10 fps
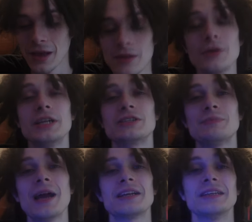No
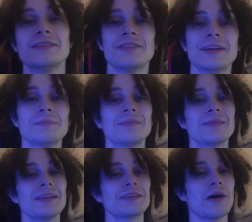disrespect to your Fam.
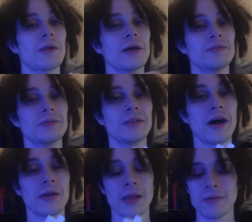It's all love,
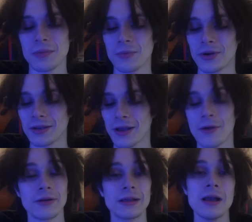all love, my boy.
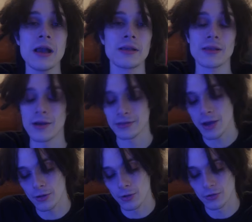Y'all y'all
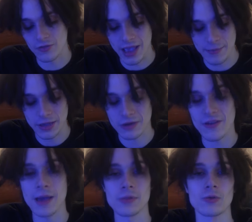y'all know who Fam is.
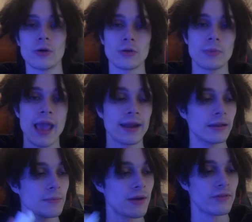Fam's the one who be
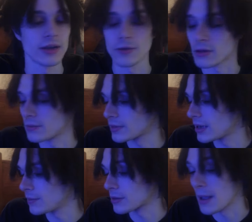editing my videos
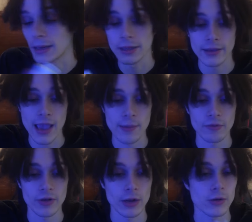sometimes, mainly the
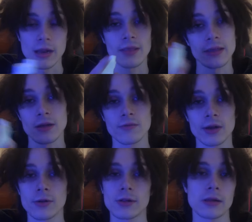gaming videos, not these
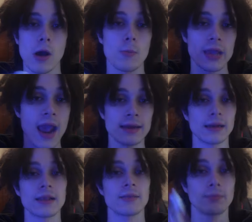videos, cause I don't be
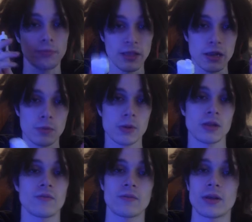editing these
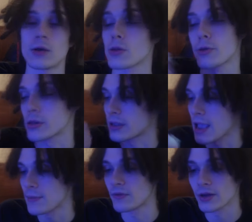specific videos, just the
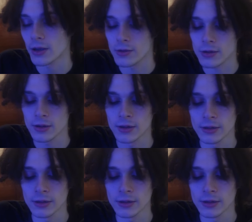gaming videos.